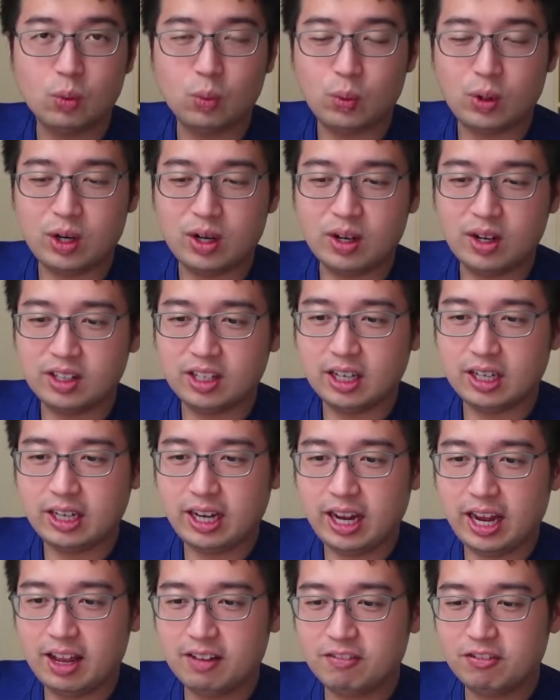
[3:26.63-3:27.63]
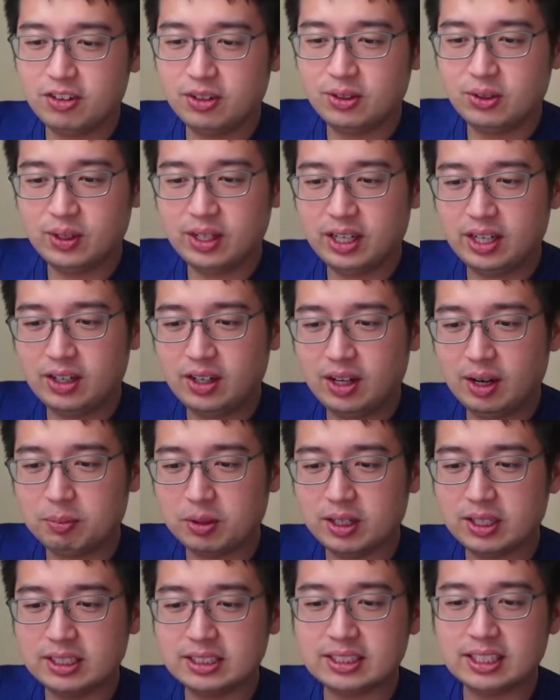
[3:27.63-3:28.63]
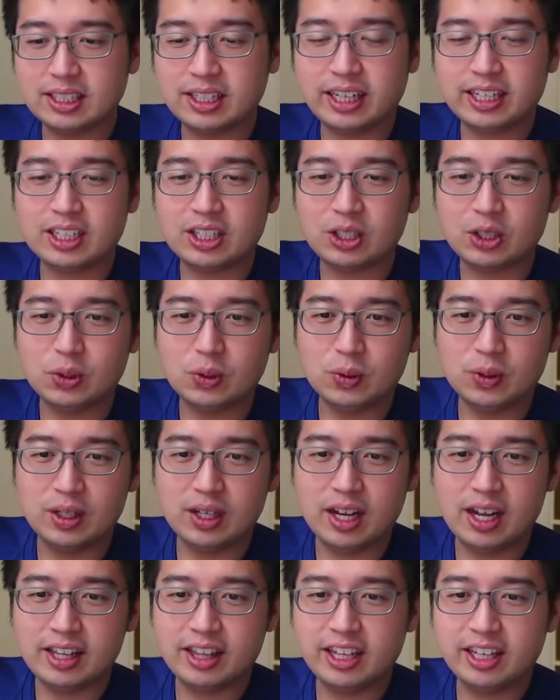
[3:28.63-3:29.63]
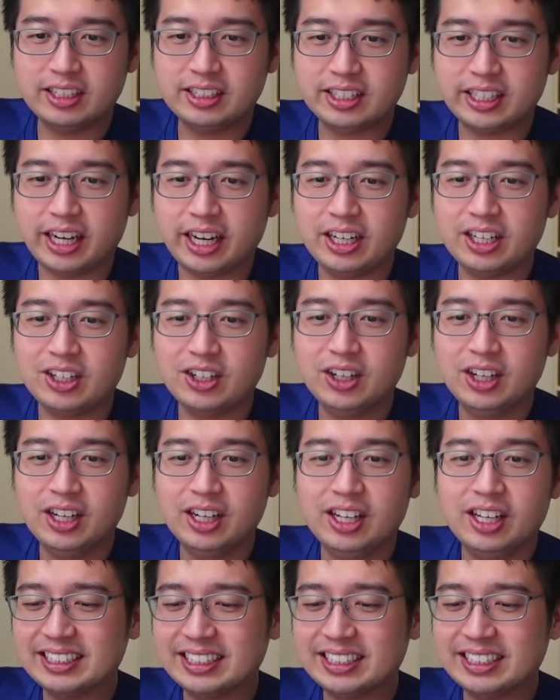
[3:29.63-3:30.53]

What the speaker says: We're on the Dan phone here. I'm gonna select Google Authenticator,